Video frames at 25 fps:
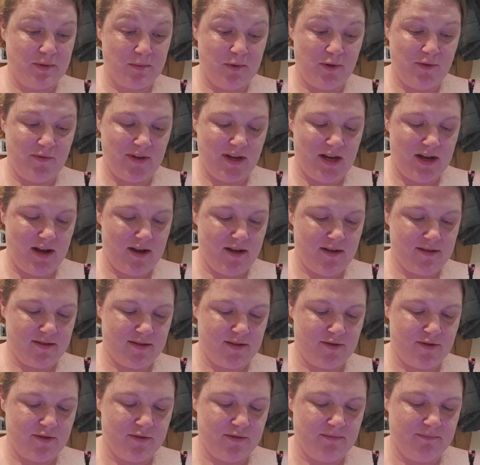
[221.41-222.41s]
Moving
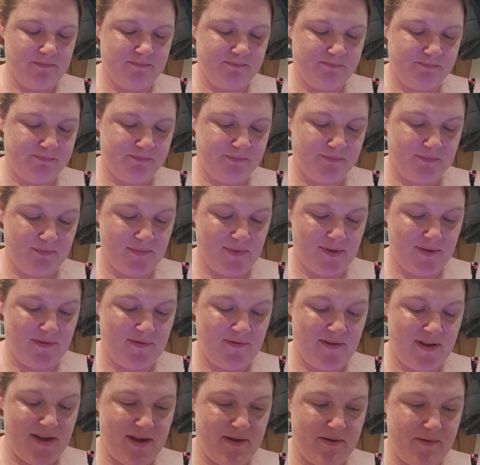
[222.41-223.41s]
Castle, the
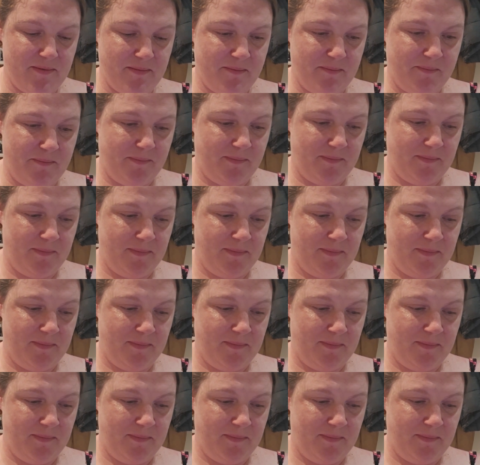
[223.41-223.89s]
film,